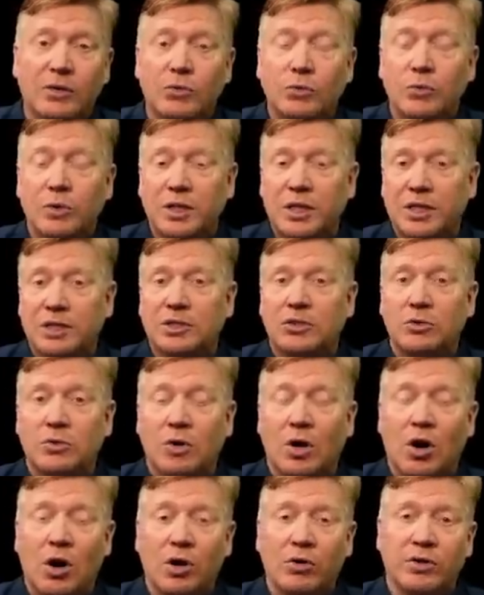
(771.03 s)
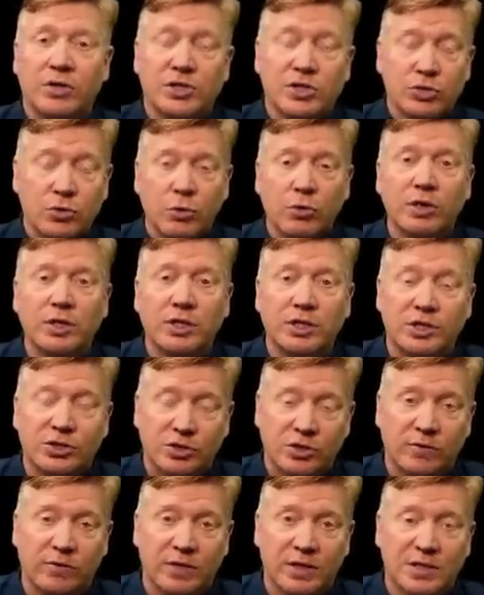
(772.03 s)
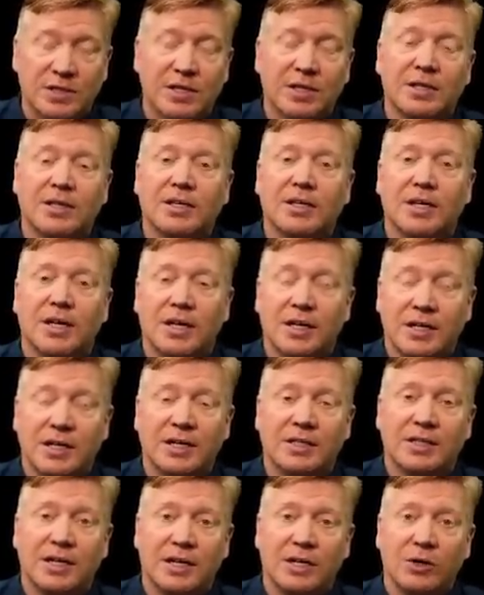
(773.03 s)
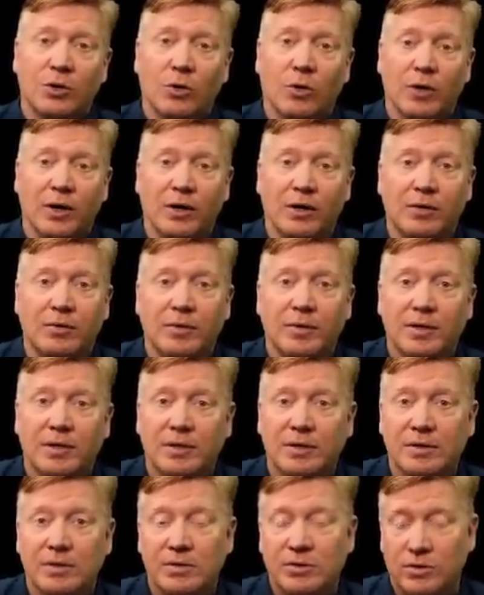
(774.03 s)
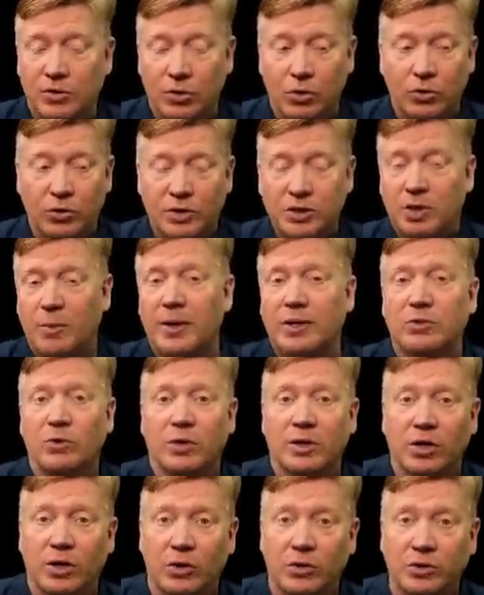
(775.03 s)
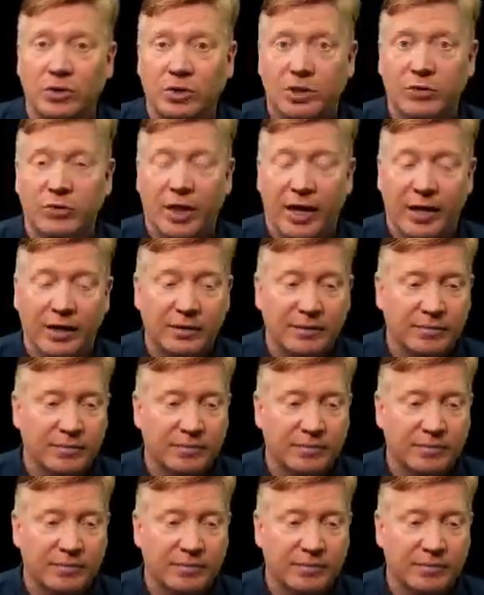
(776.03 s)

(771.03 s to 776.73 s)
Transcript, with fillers: we need to call the storage service and get that URL. So let's go back to our code and do that.